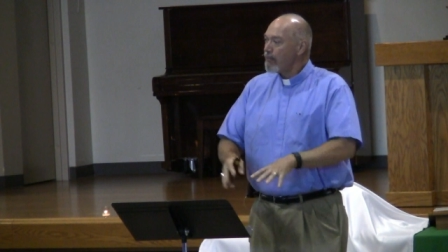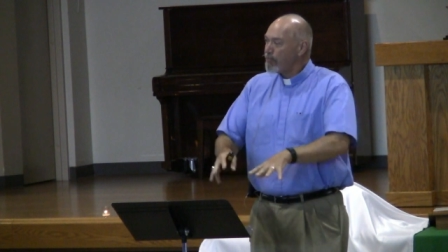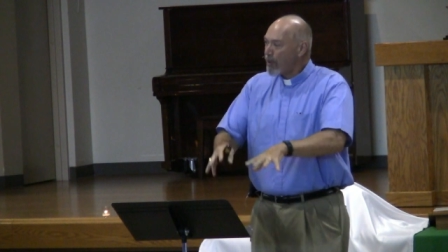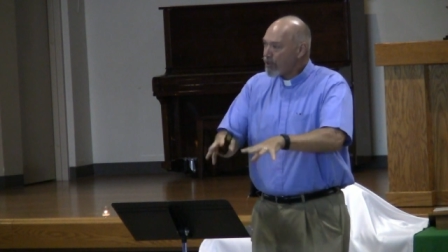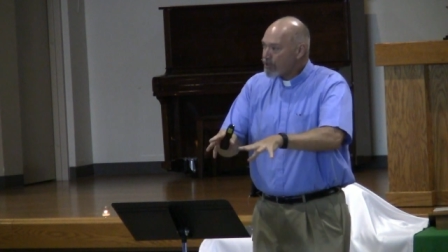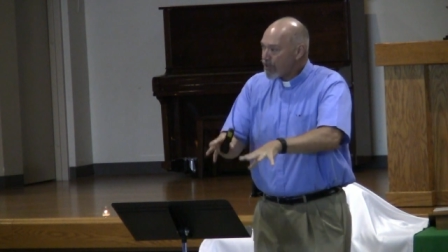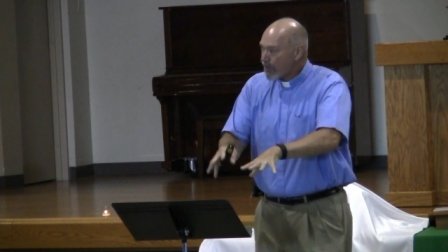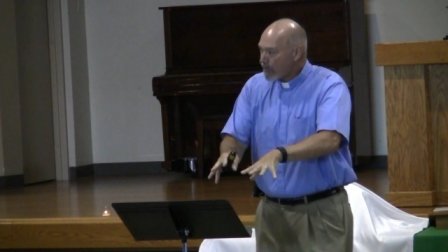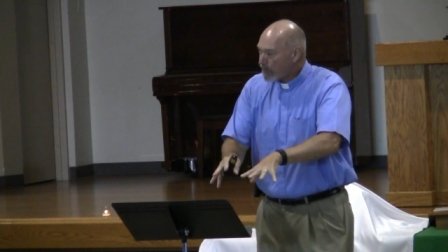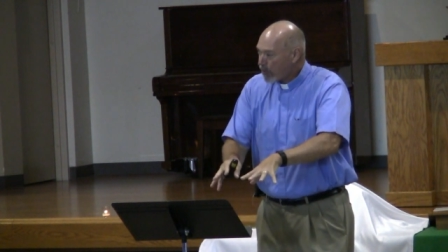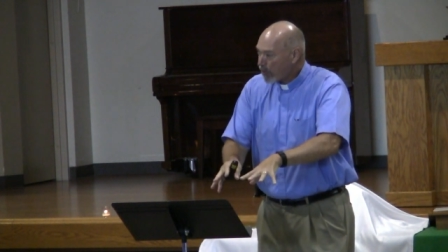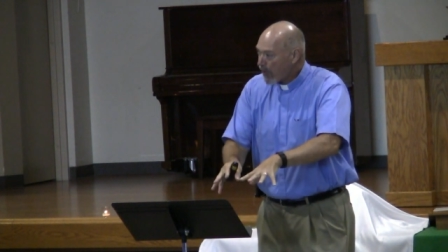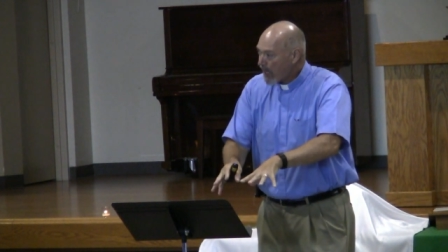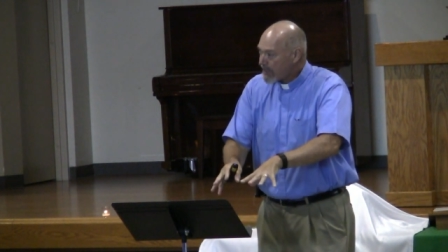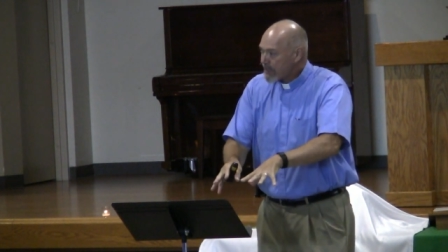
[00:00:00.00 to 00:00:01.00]
both the
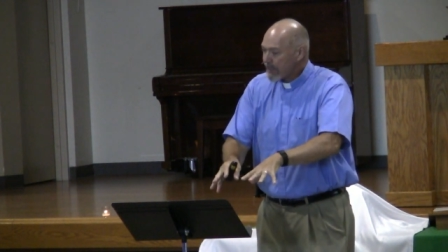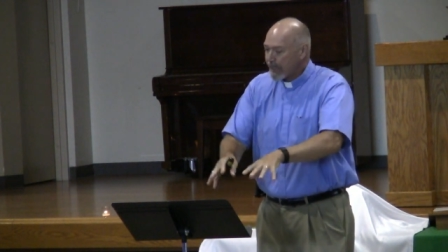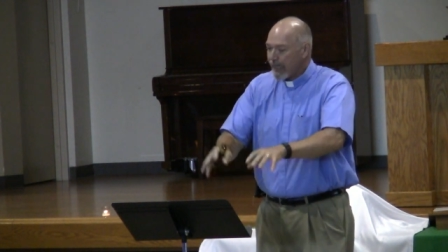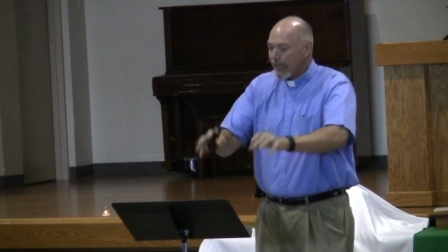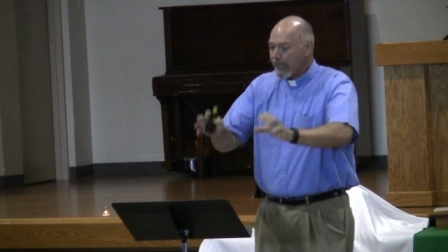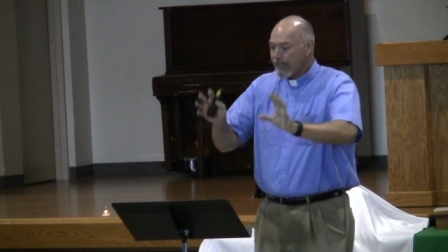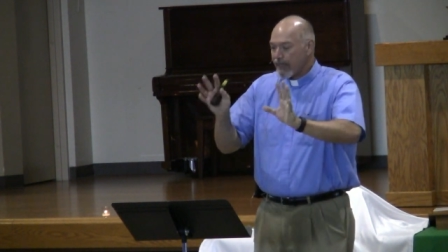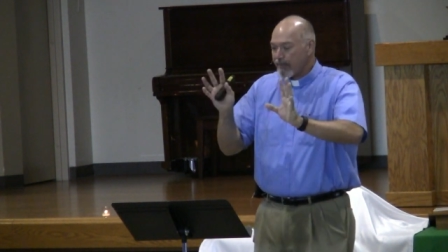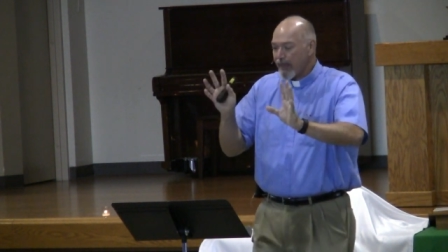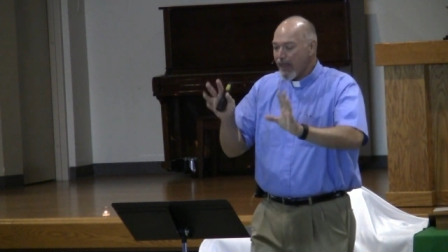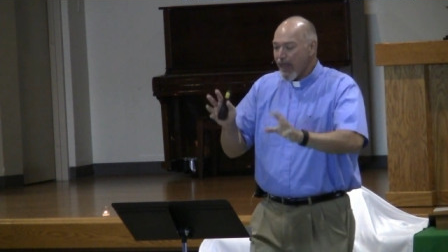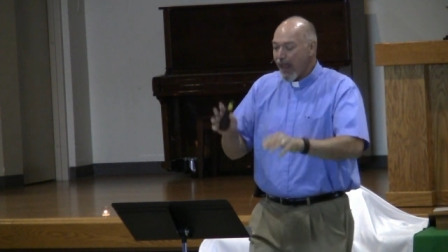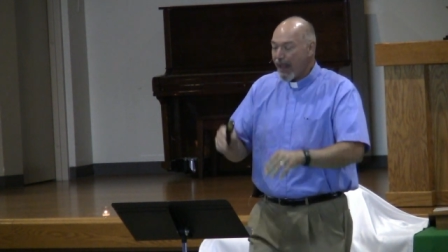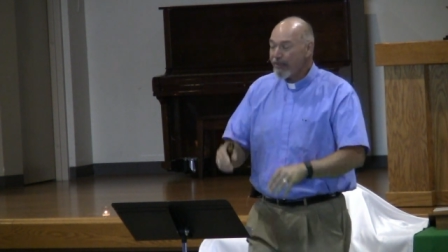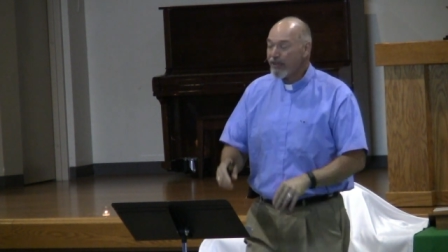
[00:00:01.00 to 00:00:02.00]
present kingdom
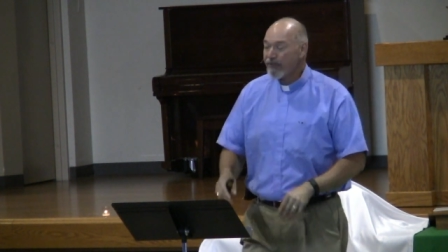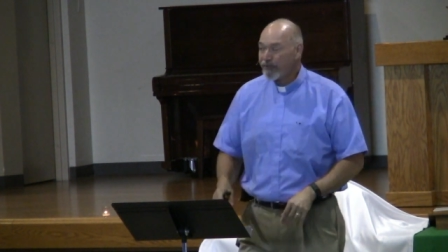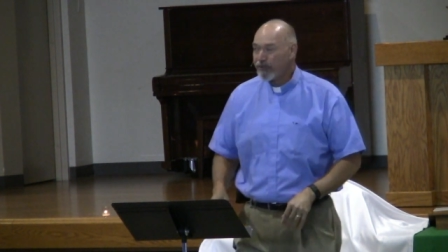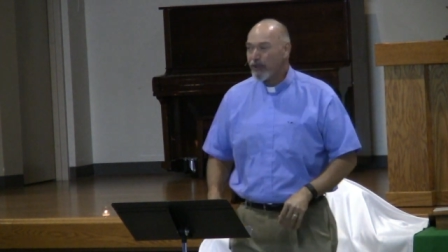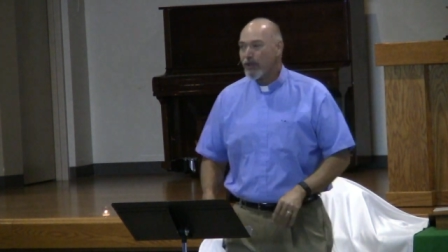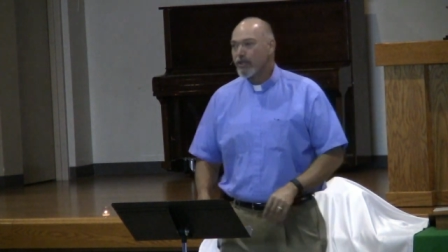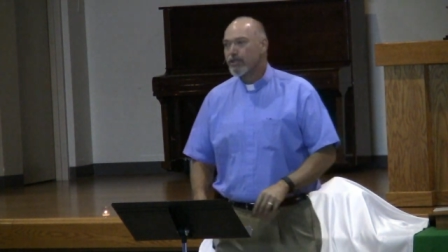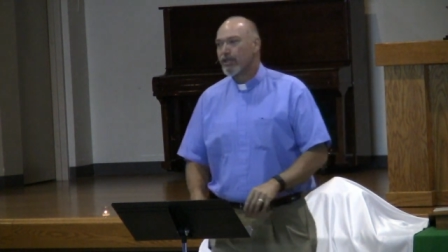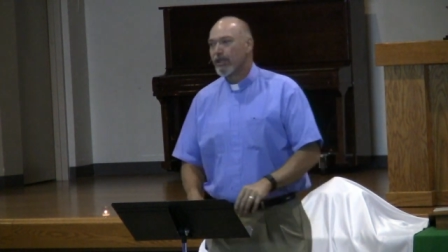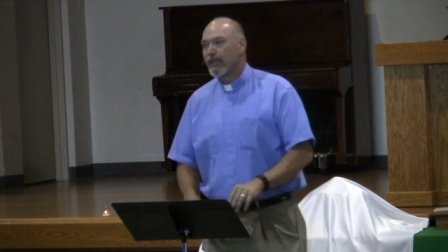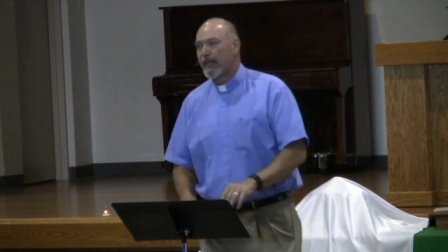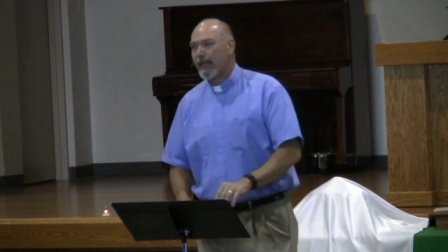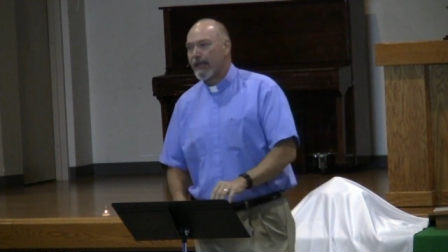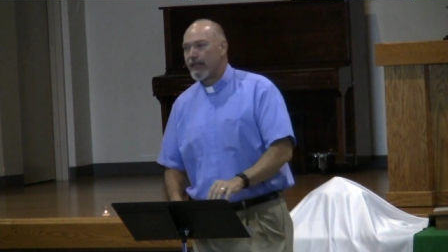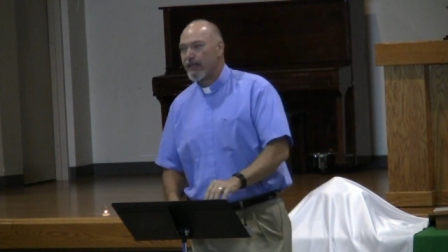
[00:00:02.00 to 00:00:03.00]
and the future
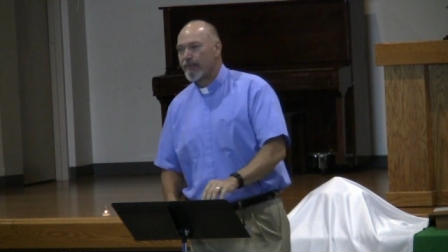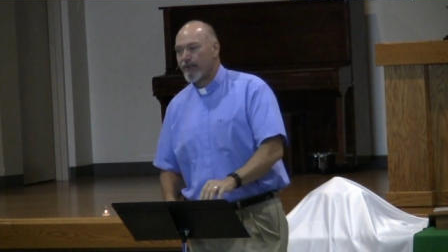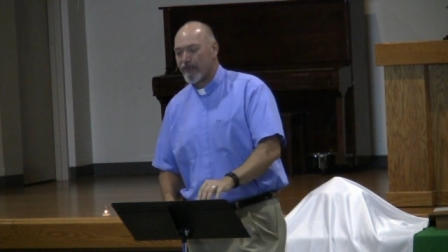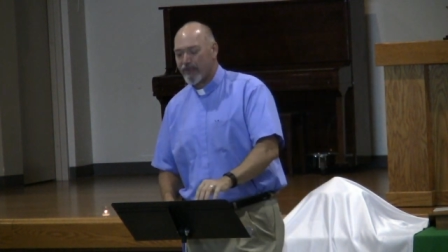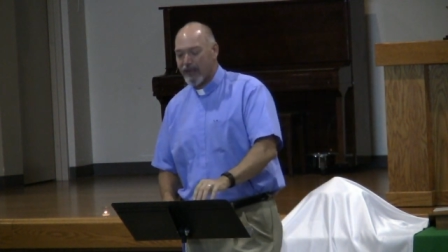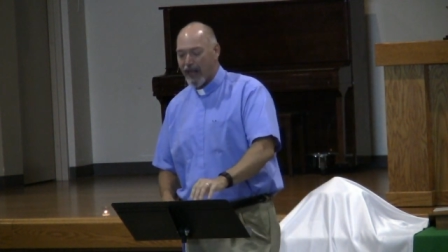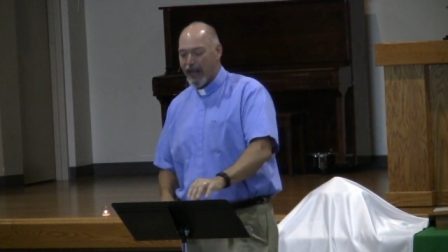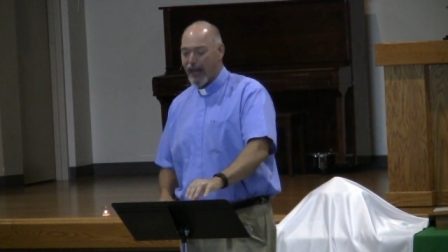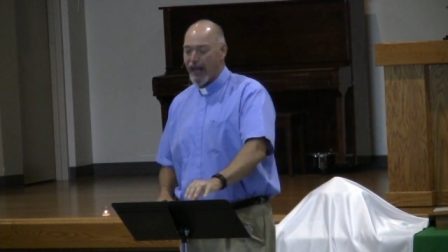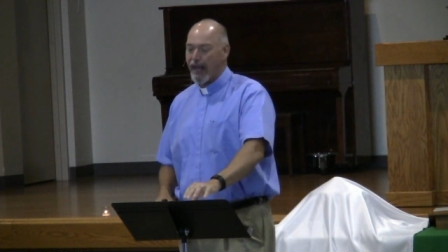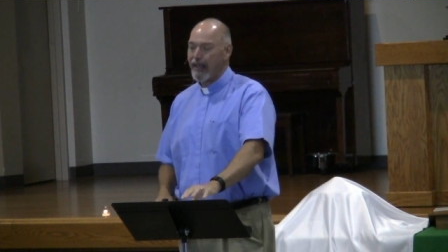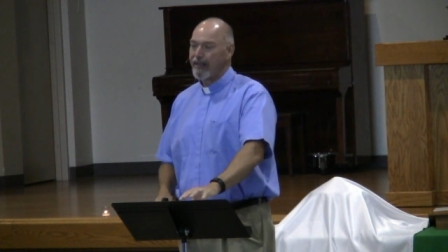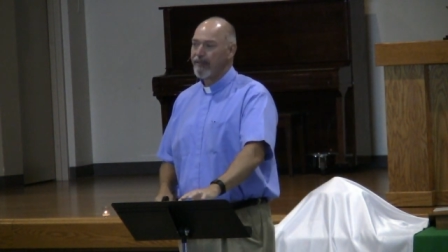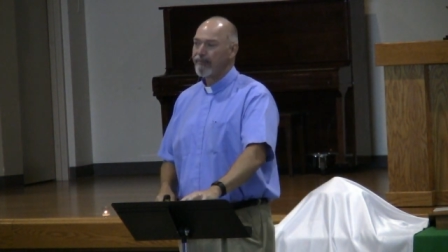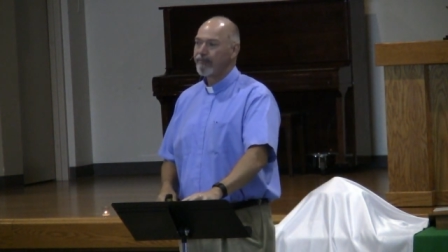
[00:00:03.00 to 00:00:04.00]
kingdom of
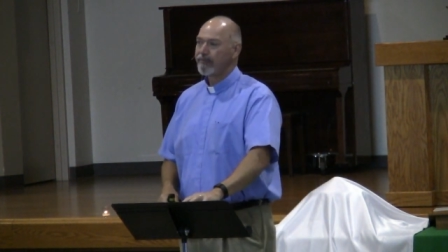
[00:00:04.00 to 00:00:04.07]
God,